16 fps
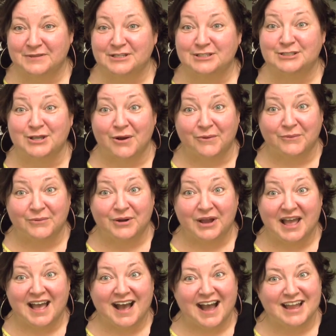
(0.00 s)
So,
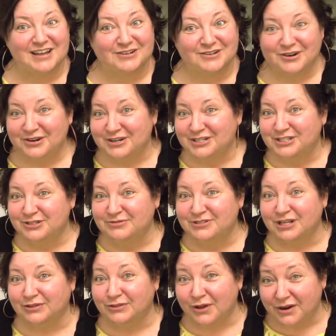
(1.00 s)
I encourage you
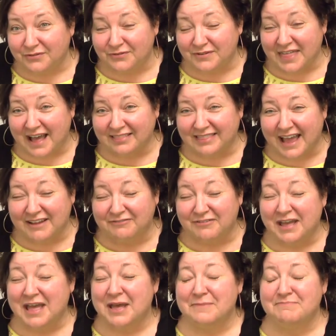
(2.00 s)
to look for that life
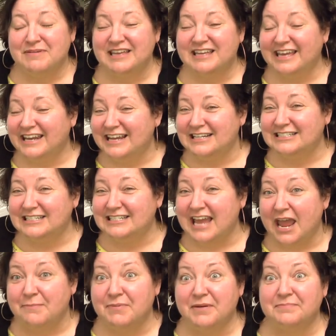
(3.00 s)
beginning
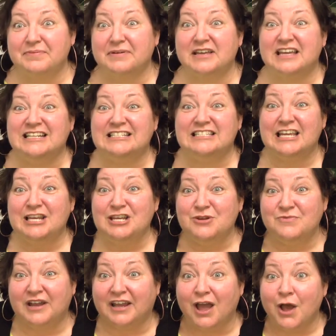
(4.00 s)
today but
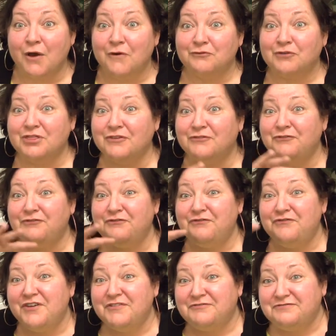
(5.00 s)
continuing for the
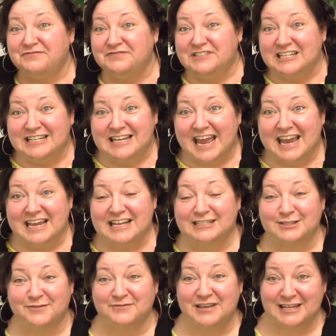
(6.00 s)
50
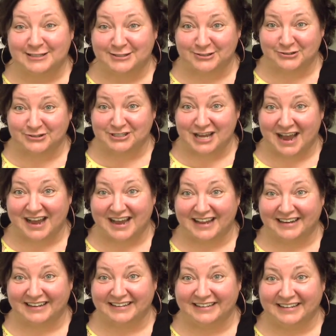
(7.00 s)
days of
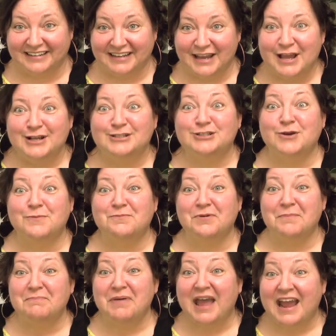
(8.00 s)
Eastertide. So
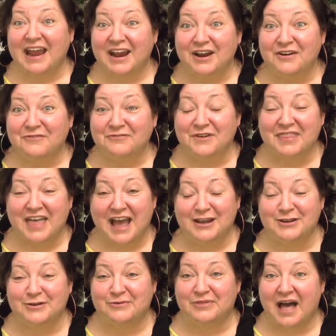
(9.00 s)
prepare for that
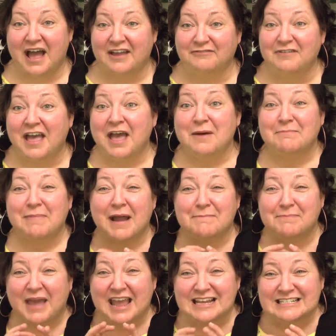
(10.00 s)
new life by
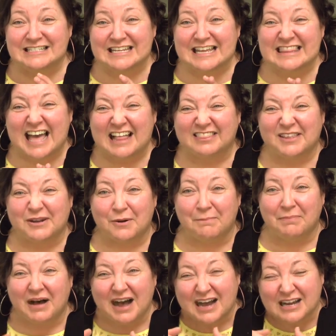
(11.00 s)
painting that little
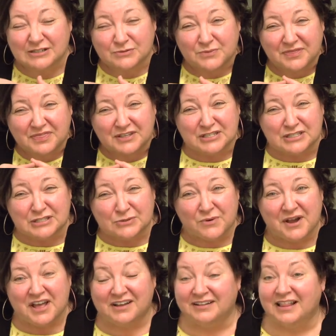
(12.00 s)
pot with the
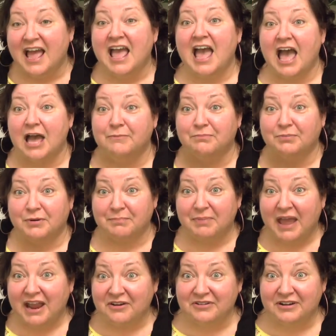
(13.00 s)
soil and
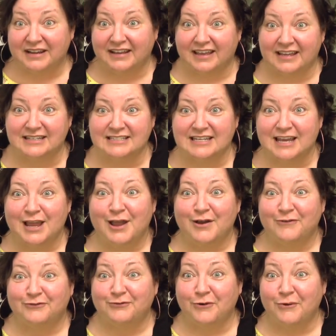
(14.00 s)
preparing it
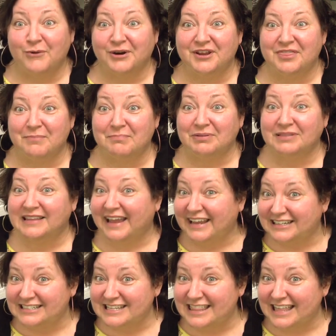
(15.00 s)
for the
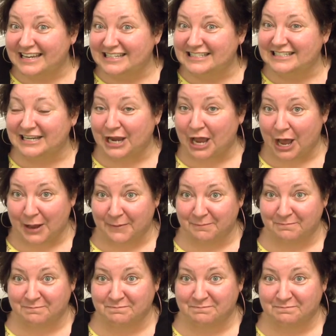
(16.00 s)
plant that is to come.
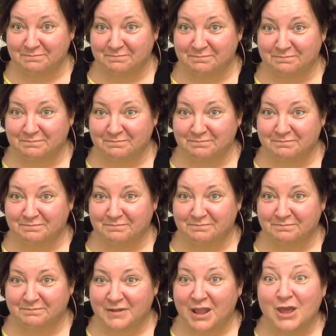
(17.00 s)

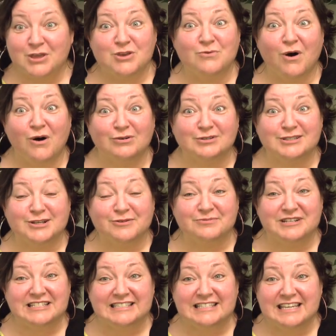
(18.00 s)
You also
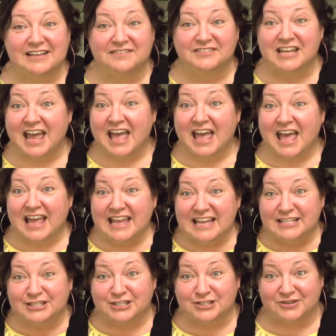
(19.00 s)
received
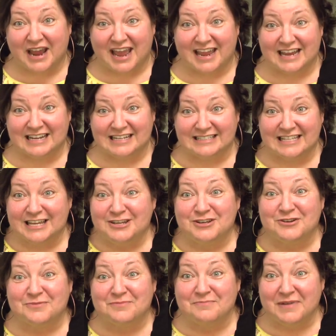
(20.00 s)
Easter eggs in
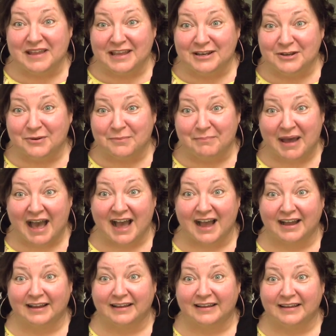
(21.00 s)
your, in your
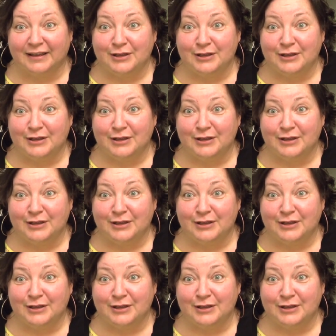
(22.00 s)
bag.